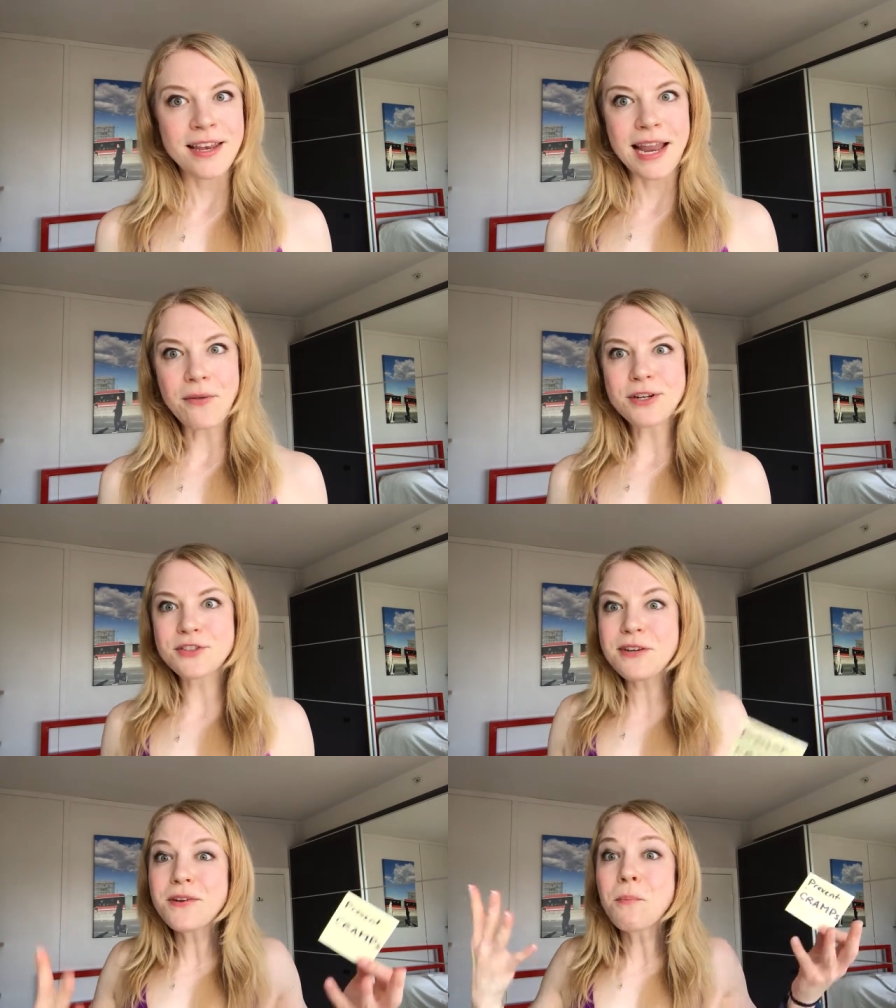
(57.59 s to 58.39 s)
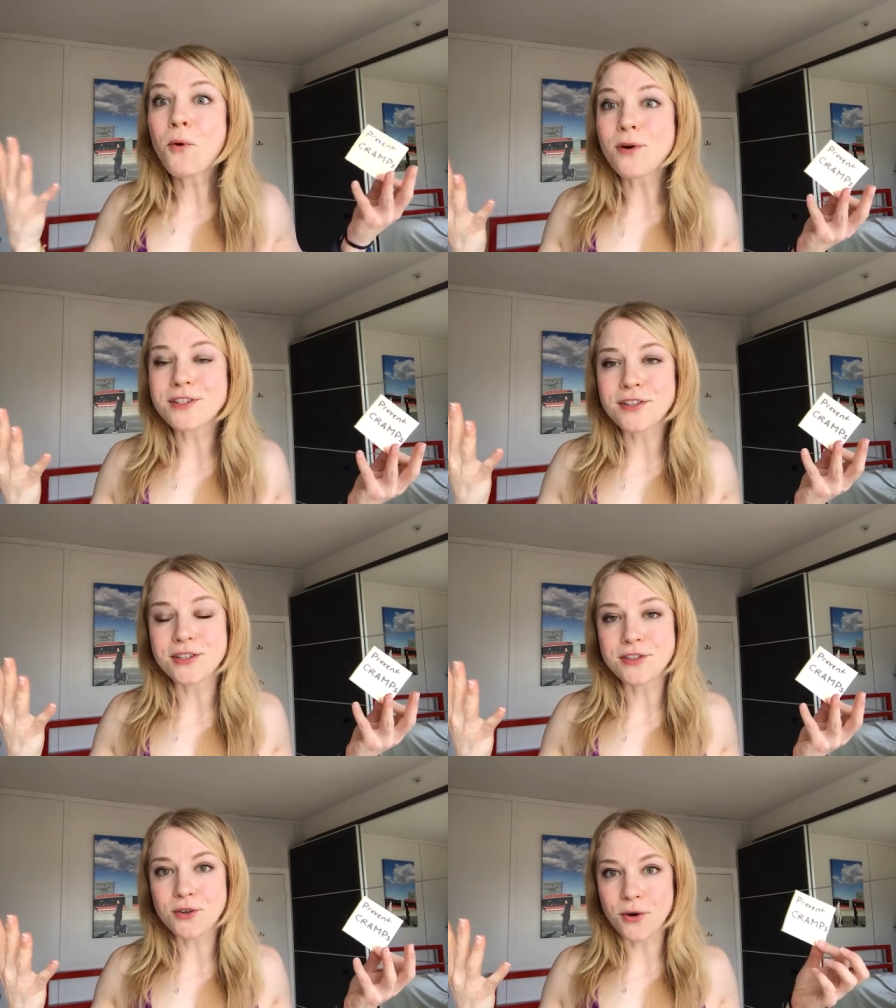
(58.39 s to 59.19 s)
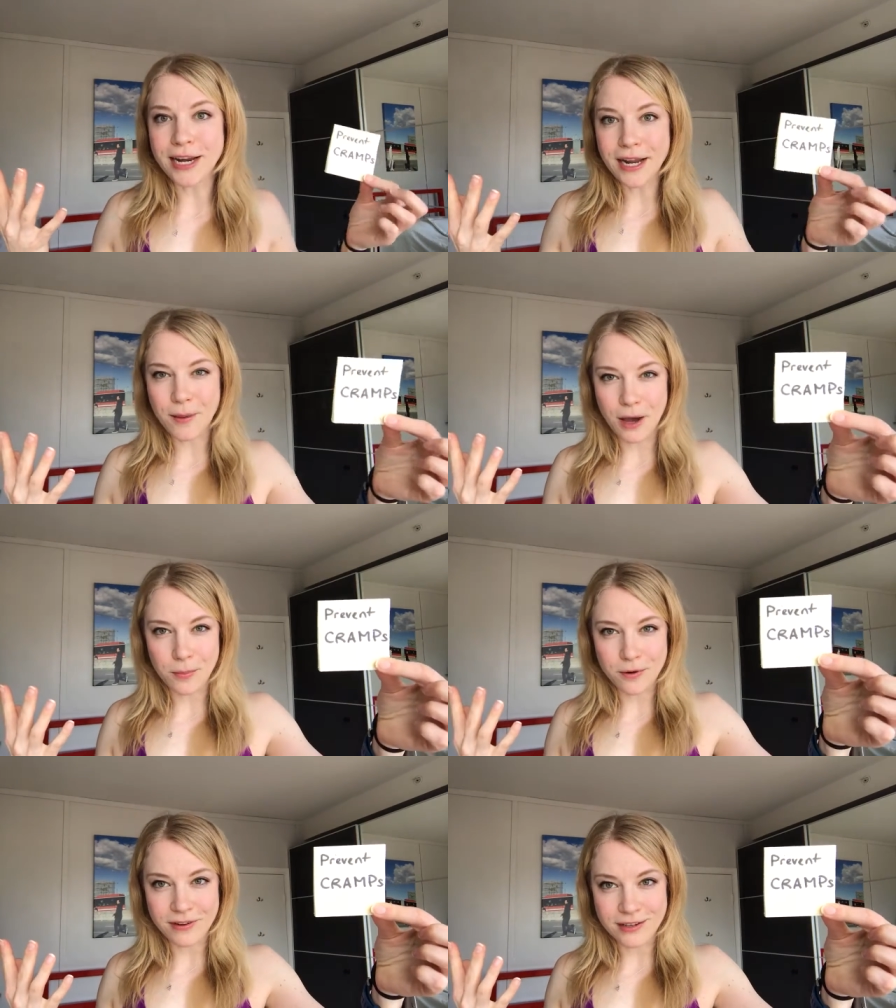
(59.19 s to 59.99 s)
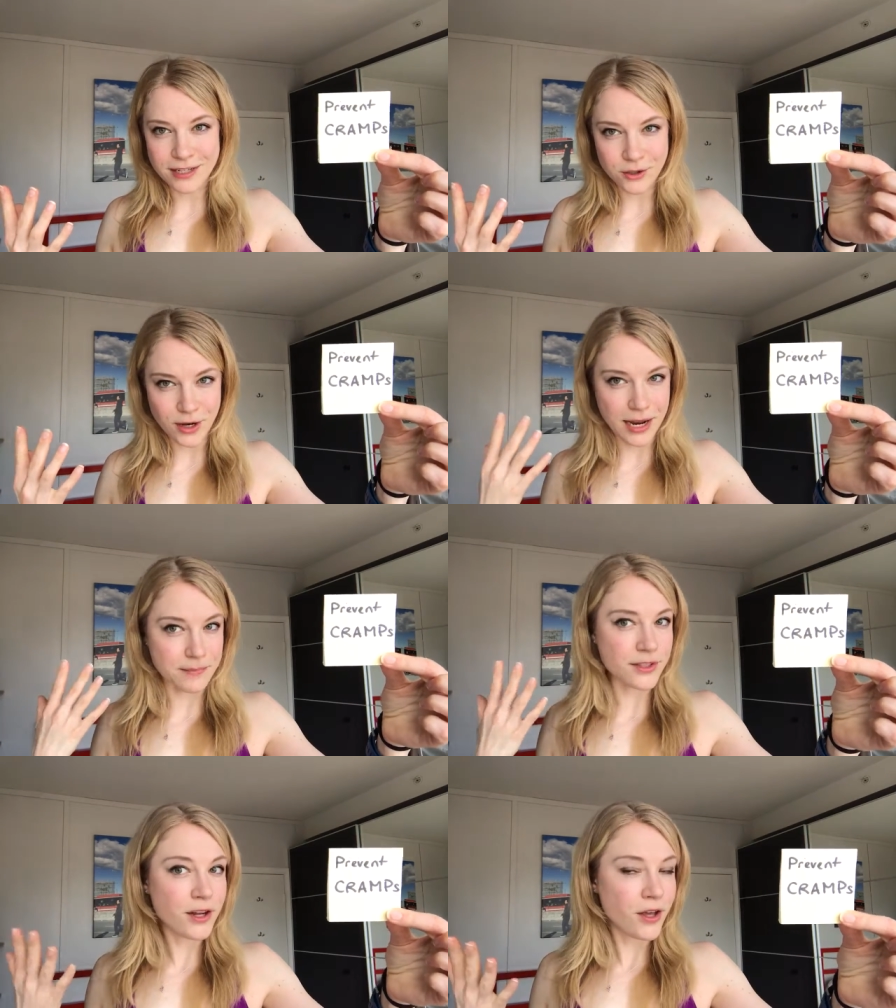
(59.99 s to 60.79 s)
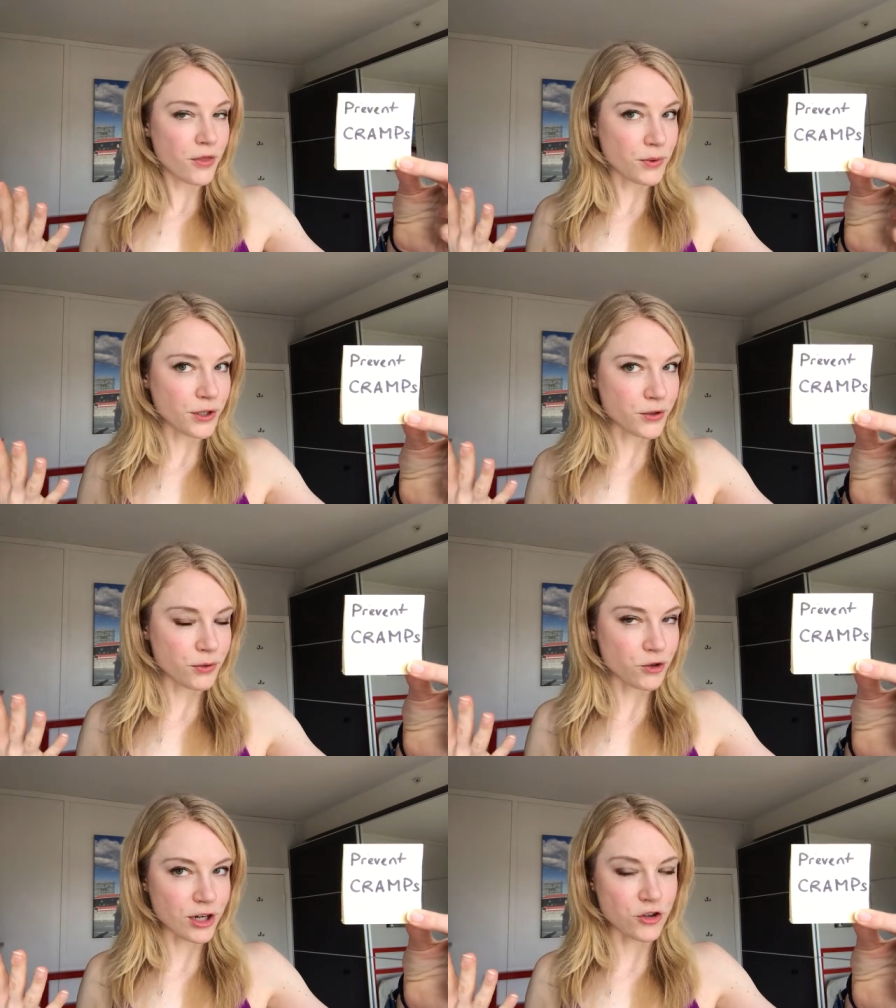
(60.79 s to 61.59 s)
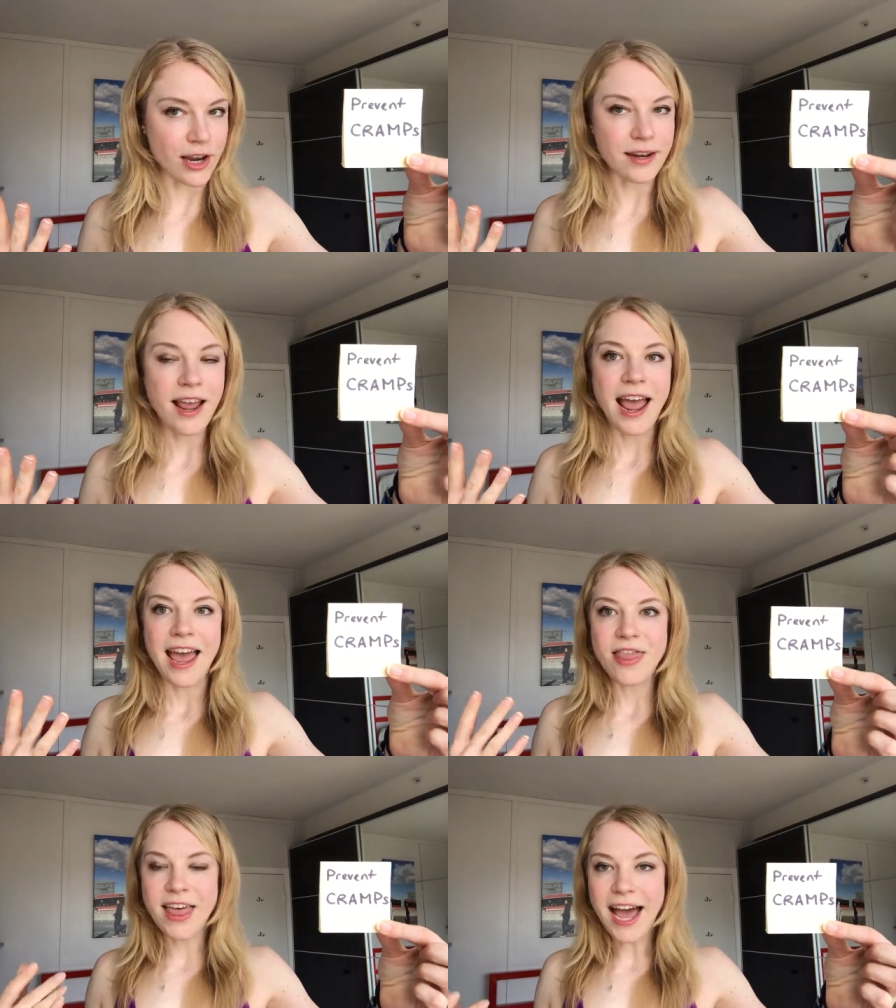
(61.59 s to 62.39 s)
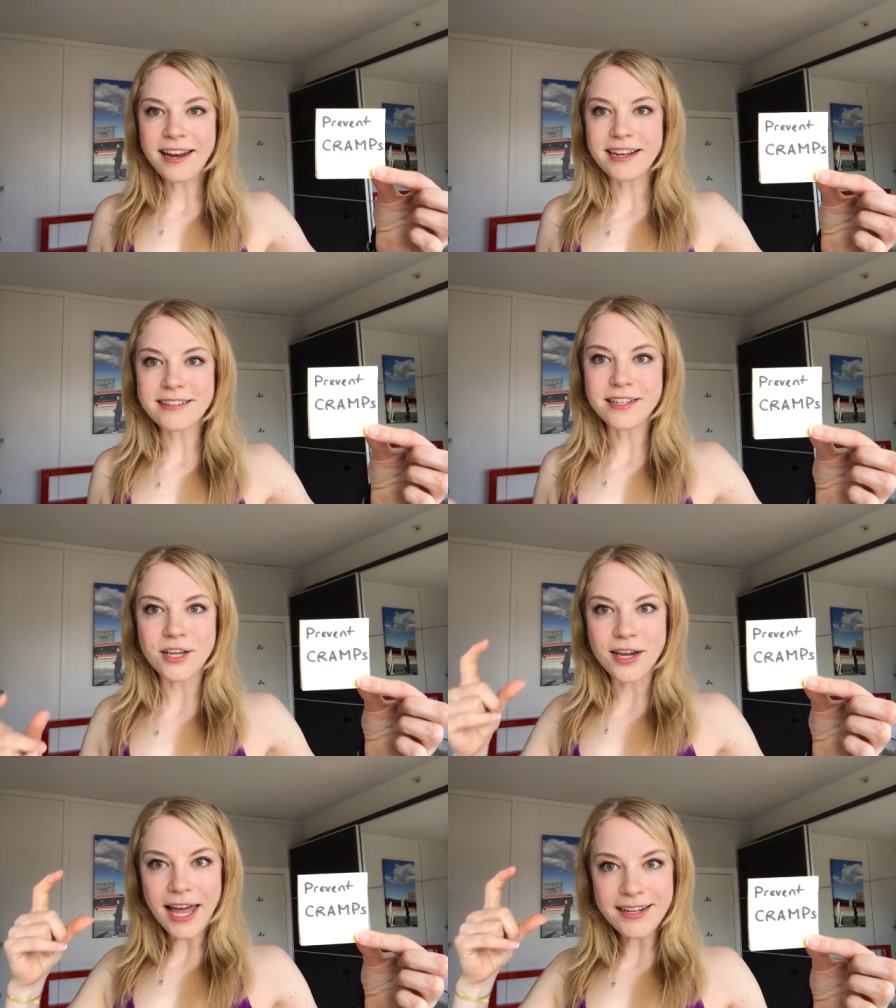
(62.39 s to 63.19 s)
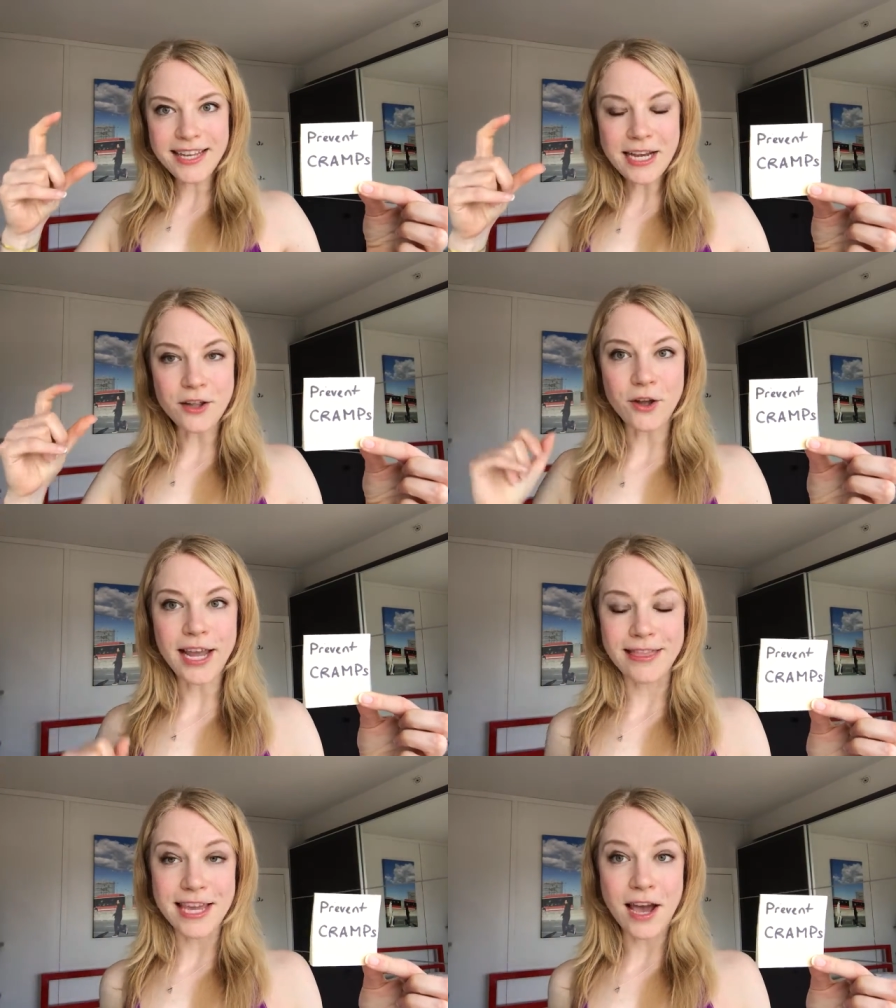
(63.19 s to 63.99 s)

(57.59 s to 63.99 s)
Now there's even more to the story about preventing cramps through your nutrition, and that is you got to take a look at